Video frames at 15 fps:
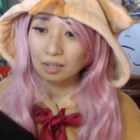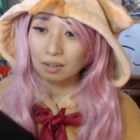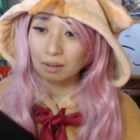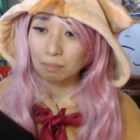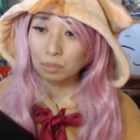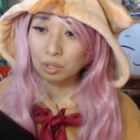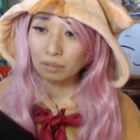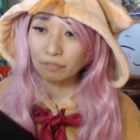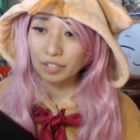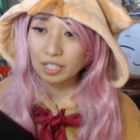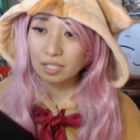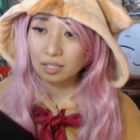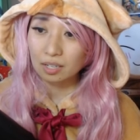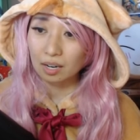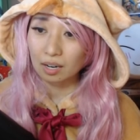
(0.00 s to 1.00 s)
Moon
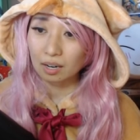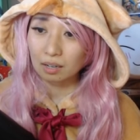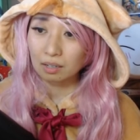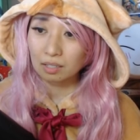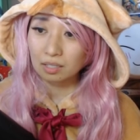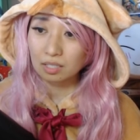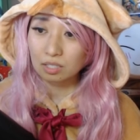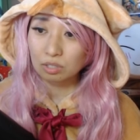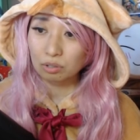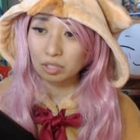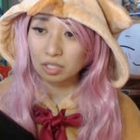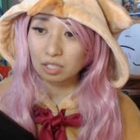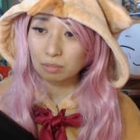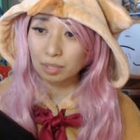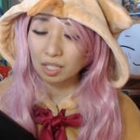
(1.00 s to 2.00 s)
Visitor is
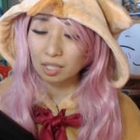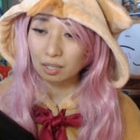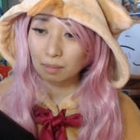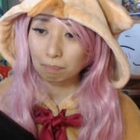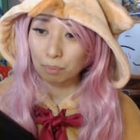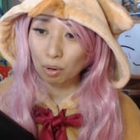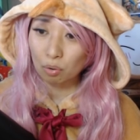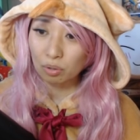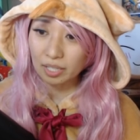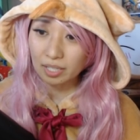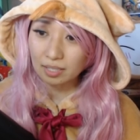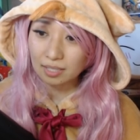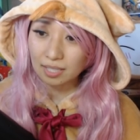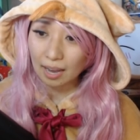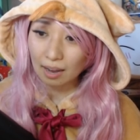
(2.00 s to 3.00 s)
going to be
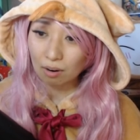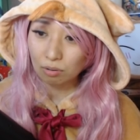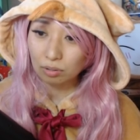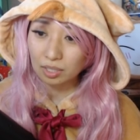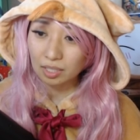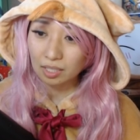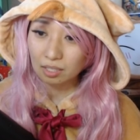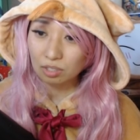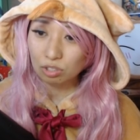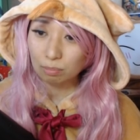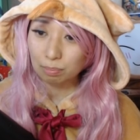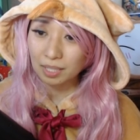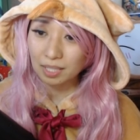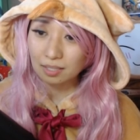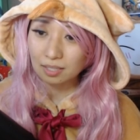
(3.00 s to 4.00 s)
broken down
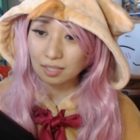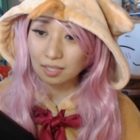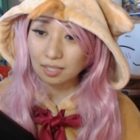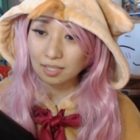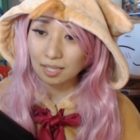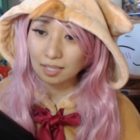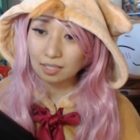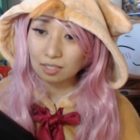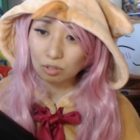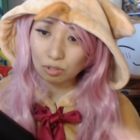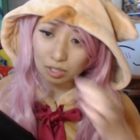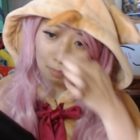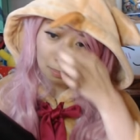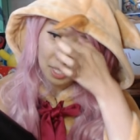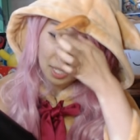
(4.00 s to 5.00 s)
into pieces and it's
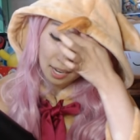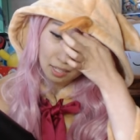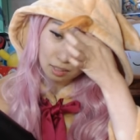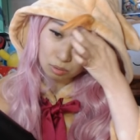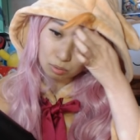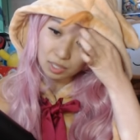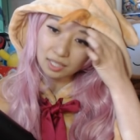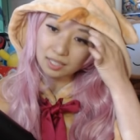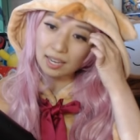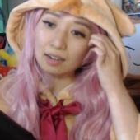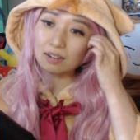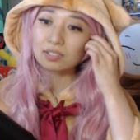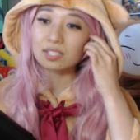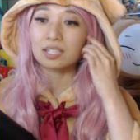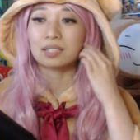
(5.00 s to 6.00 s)
going to be at
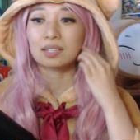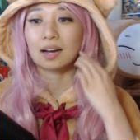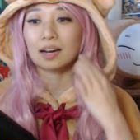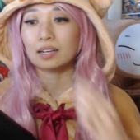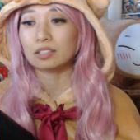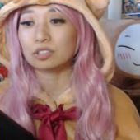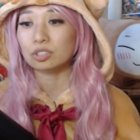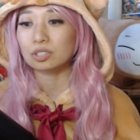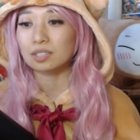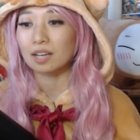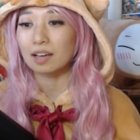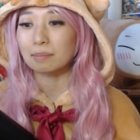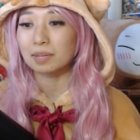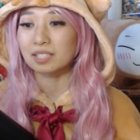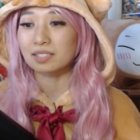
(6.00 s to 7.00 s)
3,900
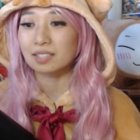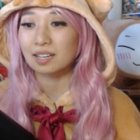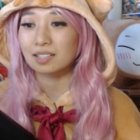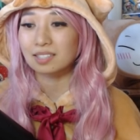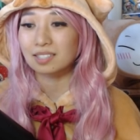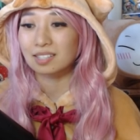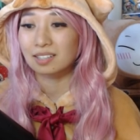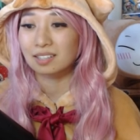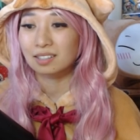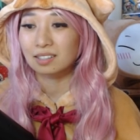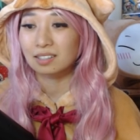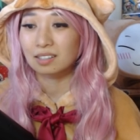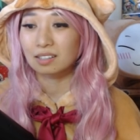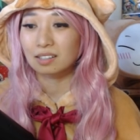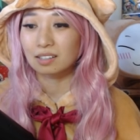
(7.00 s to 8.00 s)
diamonds. That's
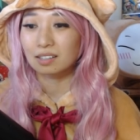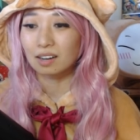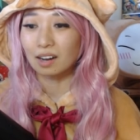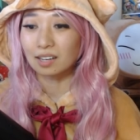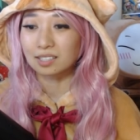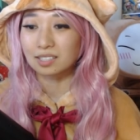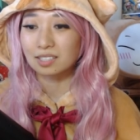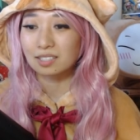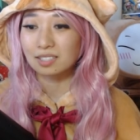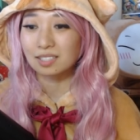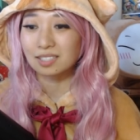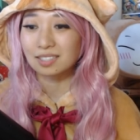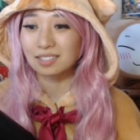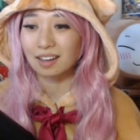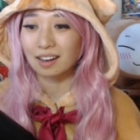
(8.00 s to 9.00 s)
gosh, this
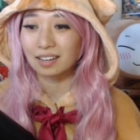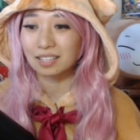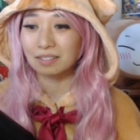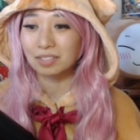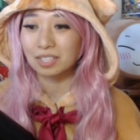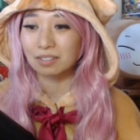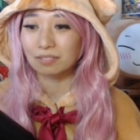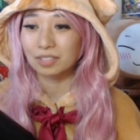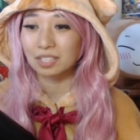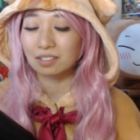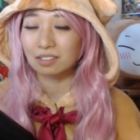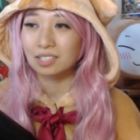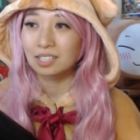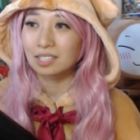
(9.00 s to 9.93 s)
is not even a real,